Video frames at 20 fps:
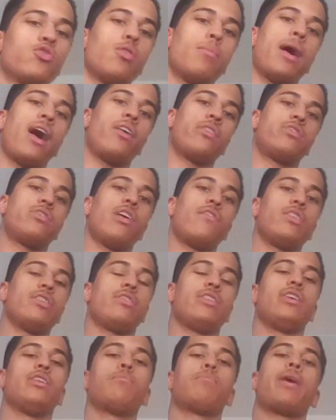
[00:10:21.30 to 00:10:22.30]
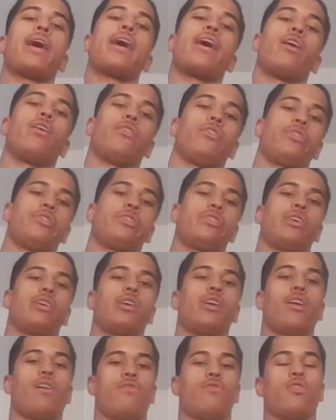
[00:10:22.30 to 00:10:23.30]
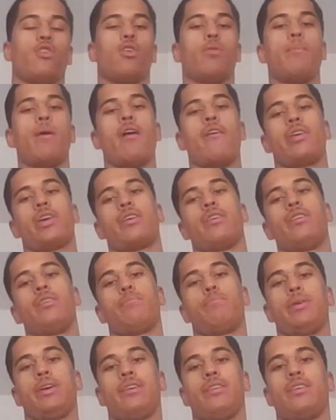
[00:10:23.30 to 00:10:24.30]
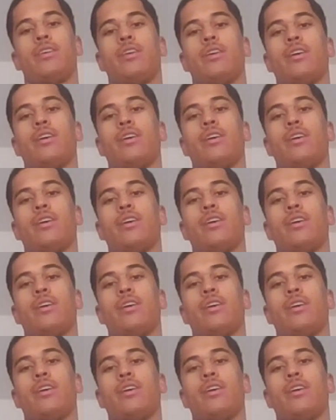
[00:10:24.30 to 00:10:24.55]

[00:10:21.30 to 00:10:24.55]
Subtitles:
or about 17 pounds if you're American. But